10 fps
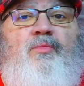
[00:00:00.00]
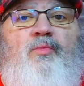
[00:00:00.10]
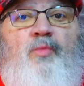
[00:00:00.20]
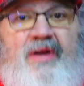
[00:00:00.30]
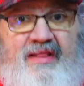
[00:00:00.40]

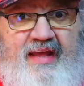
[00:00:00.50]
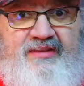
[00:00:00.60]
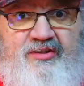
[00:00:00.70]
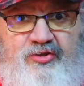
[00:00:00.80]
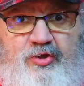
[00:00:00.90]
what I'd like
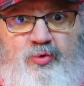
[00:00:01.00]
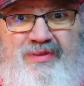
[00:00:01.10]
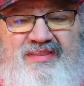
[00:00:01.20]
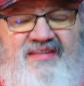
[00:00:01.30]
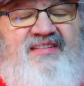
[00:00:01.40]
to do
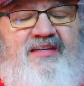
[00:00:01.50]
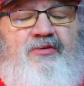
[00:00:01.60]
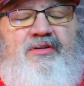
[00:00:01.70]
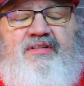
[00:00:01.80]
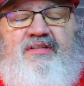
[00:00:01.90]
in this
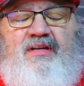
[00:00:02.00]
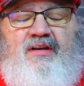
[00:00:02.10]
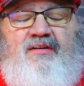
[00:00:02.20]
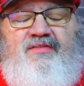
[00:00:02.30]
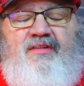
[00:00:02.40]
series
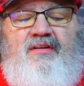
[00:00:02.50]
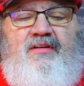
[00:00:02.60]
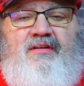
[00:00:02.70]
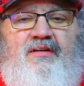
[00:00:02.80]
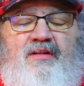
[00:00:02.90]
of the
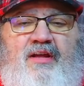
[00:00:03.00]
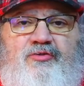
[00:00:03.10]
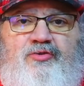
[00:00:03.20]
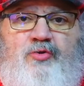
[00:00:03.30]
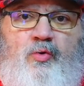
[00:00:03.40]

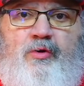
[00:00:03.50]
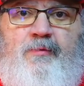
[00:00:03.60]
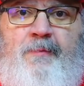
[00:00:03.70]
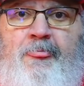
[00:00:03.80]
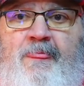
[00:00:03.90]
Collector's Corner
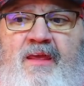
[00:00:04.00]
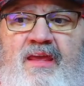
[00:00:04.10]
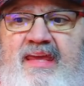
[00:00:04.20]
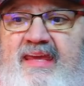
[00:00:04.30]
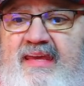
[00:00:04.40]

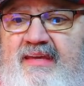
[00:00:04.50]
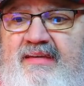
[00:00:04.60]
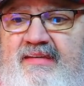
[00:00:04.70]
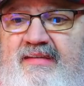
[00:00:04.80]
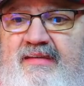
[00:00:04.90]

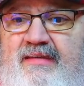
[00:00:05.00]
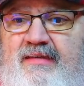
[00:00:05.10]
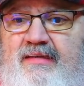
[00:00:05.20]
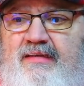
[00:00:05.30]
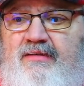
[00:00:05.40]
is
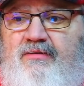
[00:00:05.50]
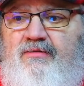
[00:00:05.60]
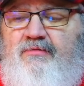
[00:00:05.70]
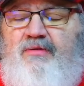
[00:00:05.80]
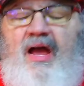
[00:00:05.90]

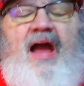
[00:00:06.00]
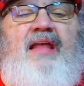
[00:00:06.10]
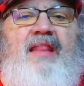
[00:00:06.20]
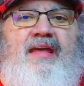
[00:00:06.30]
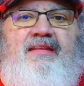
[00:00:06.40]

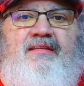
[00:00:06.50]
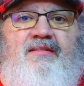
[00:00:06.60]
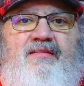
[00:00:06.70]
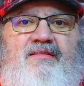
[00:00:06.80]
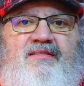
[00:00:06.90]
highlight
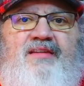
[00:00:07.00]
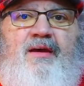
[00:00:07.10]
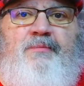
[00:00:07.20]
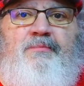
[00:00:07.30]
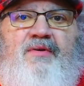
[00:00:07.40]

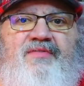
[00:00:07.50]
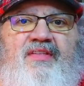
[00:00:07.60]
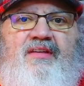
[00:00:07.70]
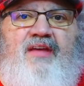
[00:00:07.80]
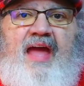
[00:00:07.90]
some of
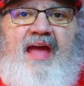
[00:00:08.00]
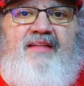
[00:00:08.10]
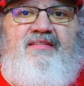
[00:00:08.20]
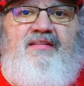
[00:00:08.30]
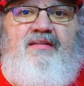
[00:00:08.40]
the
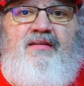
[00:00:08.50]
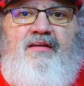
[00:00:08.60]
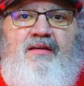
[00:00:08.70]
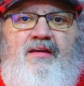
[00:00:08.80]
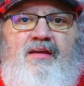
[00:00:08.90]
hats
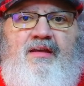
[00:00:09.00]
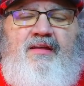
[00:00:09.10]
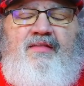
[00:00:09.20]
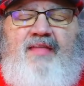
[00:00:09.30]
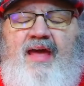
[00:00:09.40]

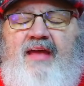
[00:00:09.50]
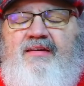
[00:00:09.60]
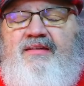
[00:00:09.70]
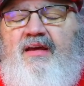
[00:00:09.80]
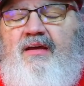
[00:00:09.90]
that
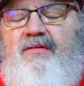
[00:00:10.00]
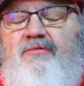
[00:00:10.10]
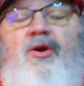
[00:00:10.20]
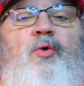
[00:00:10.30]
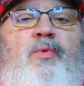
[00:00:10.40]

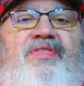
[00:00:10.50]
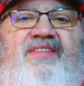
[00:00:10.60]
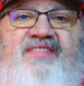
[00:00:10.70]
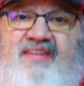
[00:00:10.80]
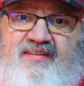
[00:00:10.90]
go with the
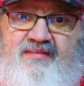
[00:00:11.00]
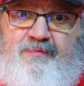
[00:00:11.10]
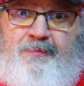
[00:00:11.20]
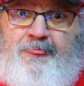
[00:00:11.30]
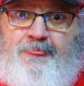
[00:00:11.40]
season.
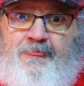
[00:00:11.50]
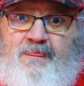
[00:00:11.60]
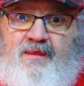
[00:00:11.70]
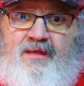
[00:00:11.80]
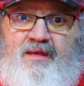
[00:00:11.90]

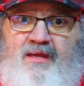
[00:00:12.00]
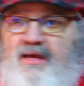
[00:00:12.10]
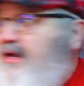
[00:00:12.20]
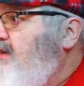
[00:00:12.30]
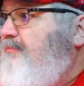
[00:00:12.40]

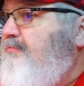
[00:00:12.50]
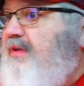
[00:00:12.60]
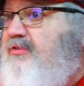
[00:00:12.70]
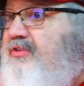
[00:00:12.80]
As you